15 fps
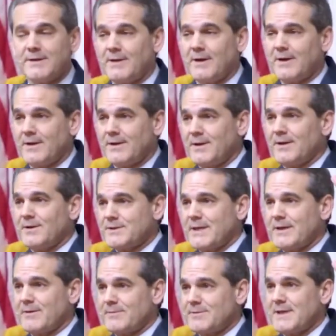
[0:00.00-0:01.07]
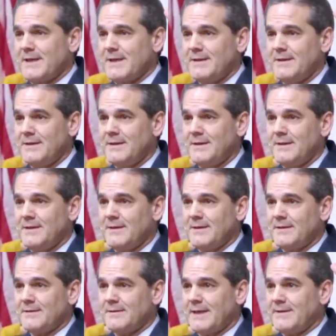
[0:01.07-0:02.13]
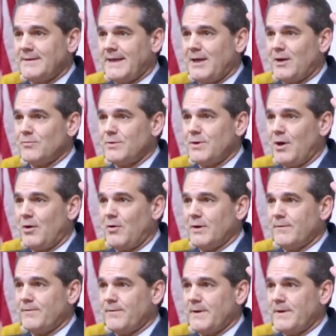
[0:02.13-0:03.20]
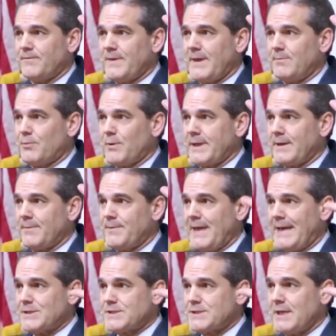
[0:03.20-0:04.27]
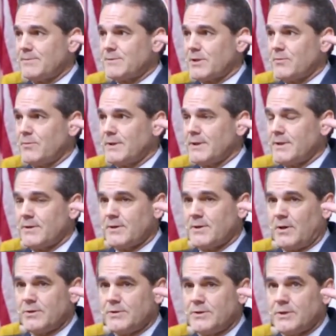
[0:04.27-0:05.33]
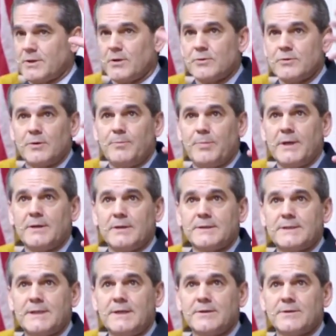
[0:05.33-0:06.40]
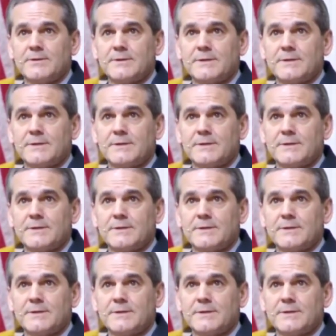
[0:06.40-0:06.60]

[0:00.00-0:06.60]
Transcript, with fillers: hand, but you, are, uh, you understand what I'm saying? They, they don't know if, if they bring up that subject, will it cause you to go to a puddle of